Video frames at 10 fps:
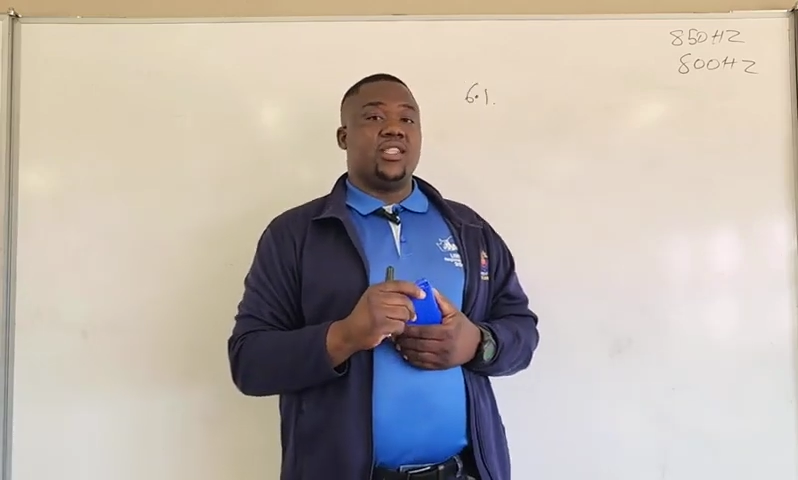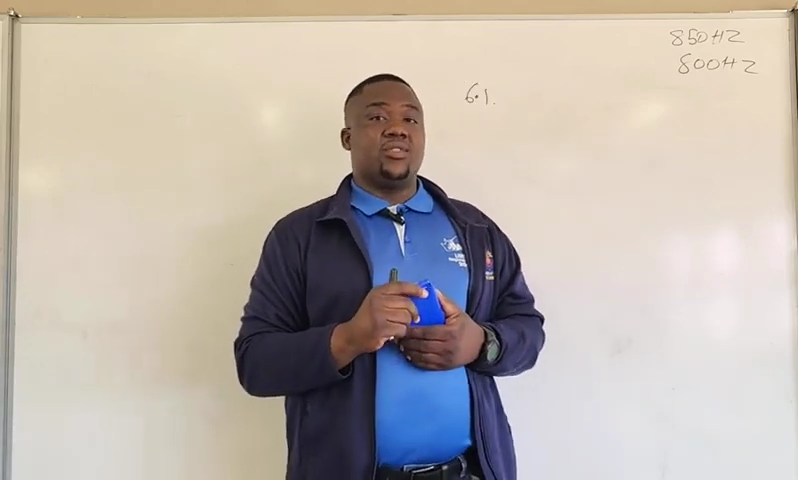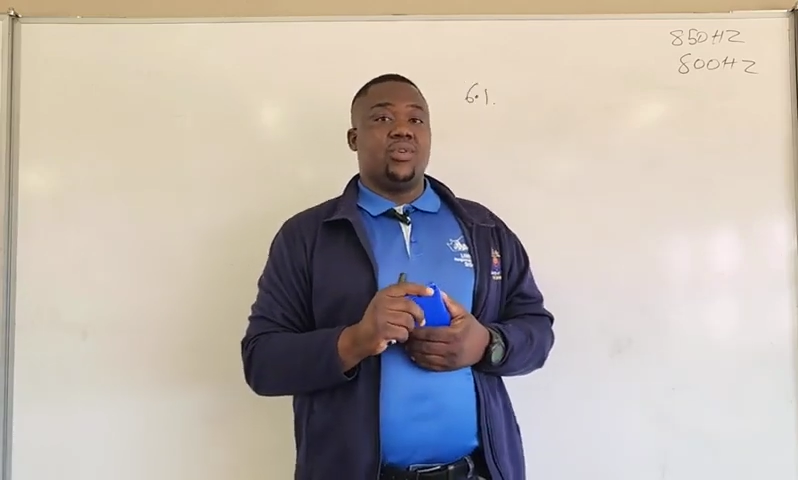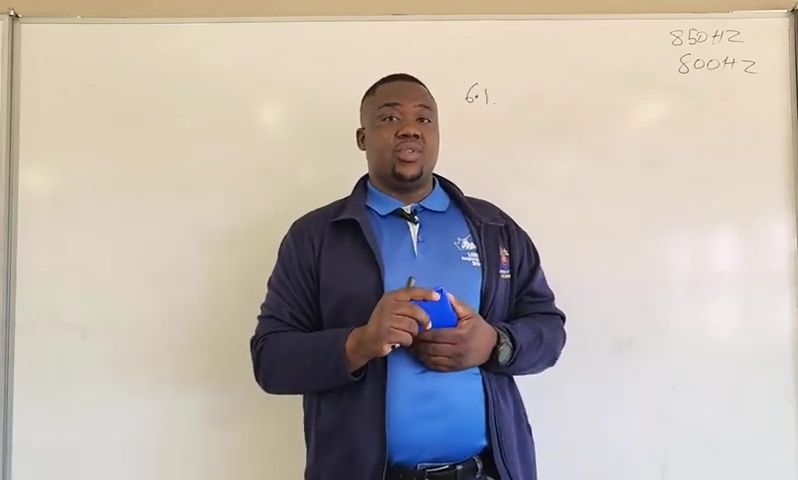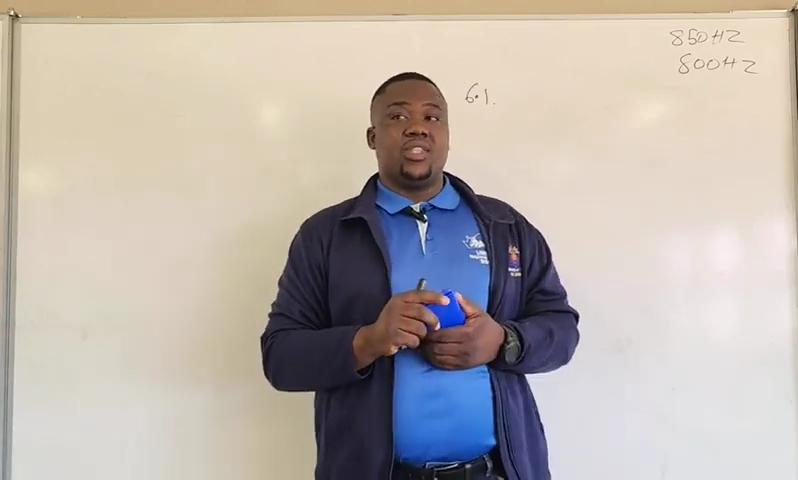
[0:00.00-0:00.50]

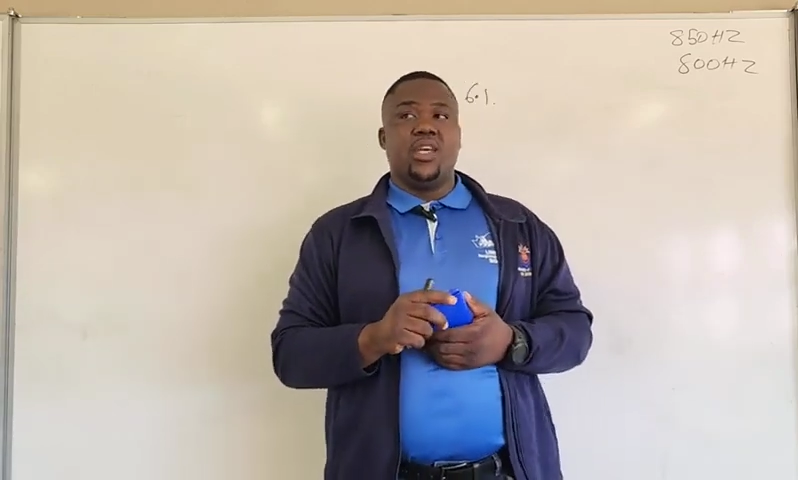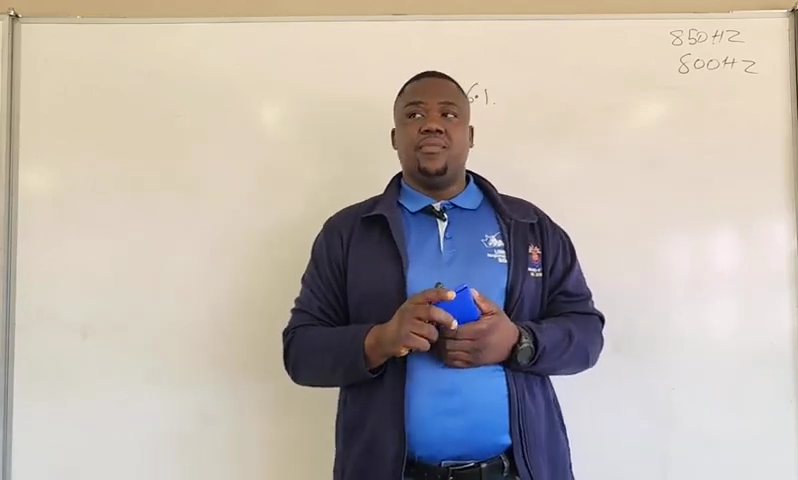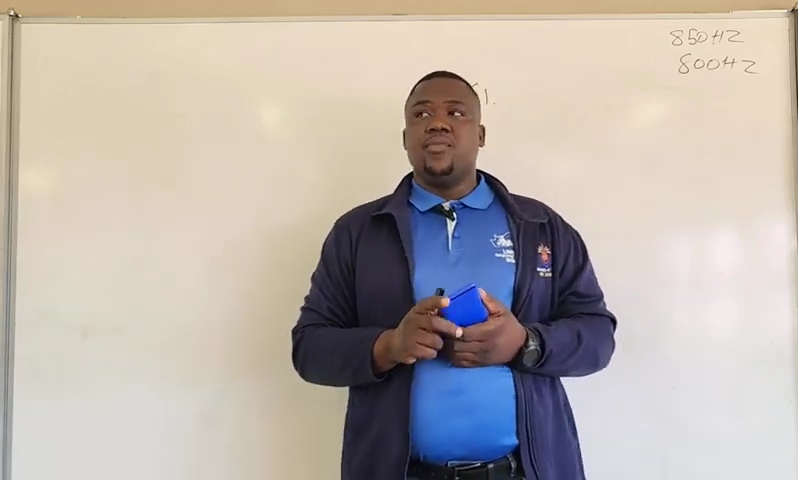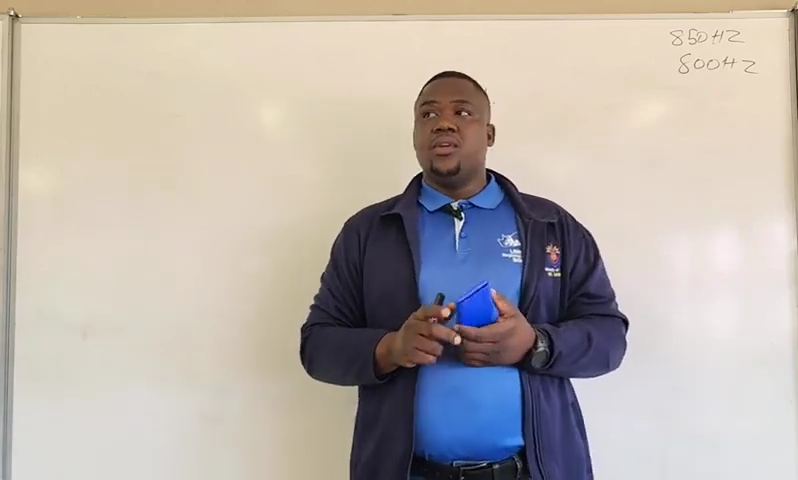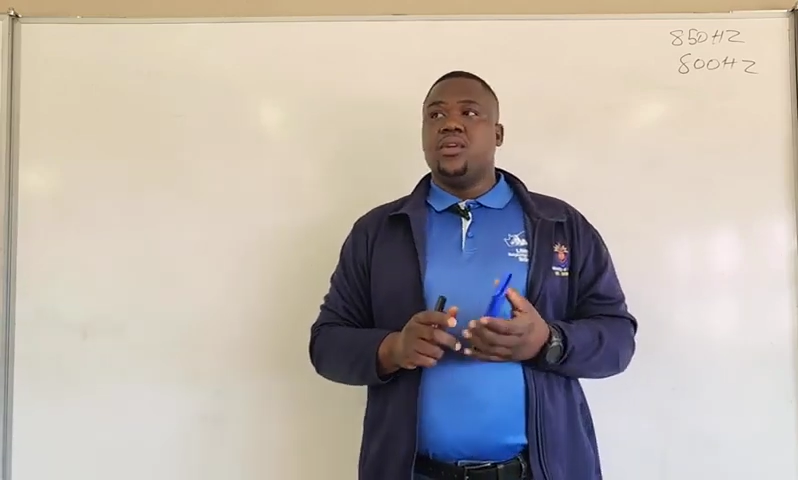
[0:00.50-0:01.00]
So you
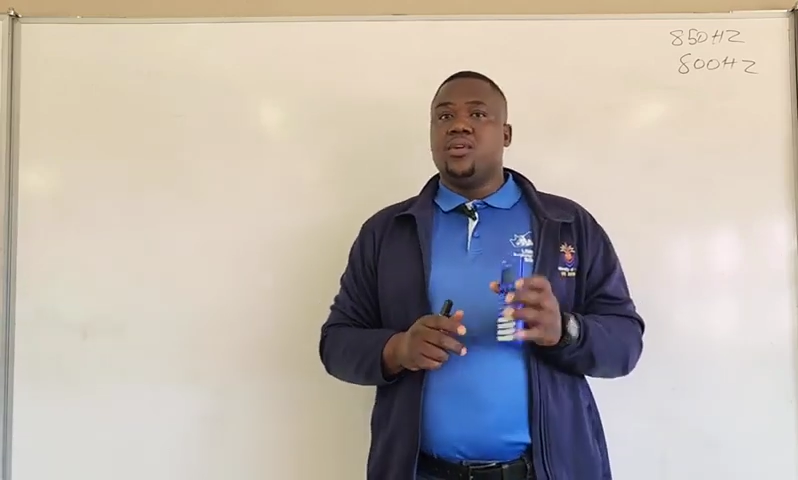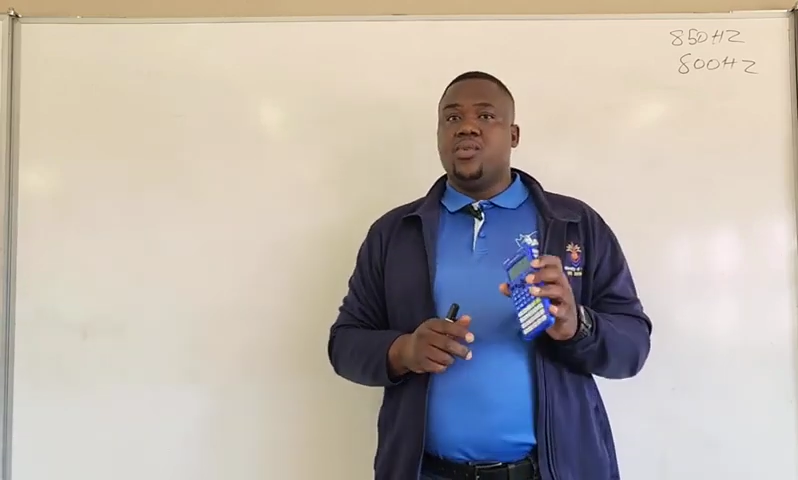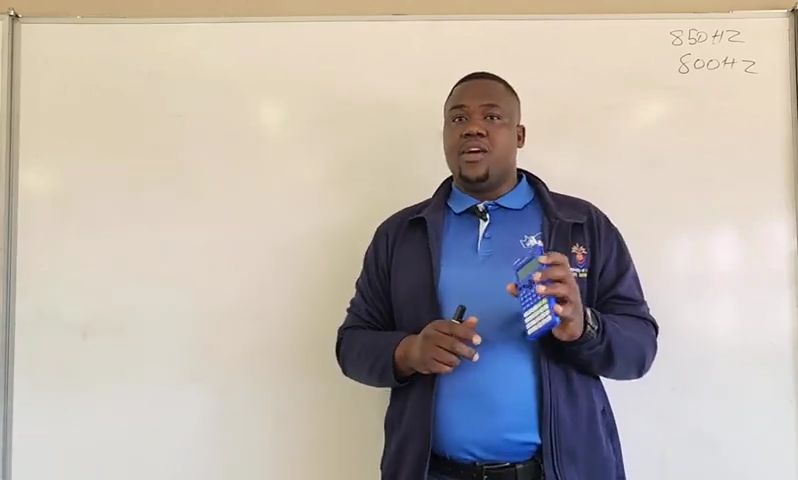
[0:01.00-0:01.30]
see, we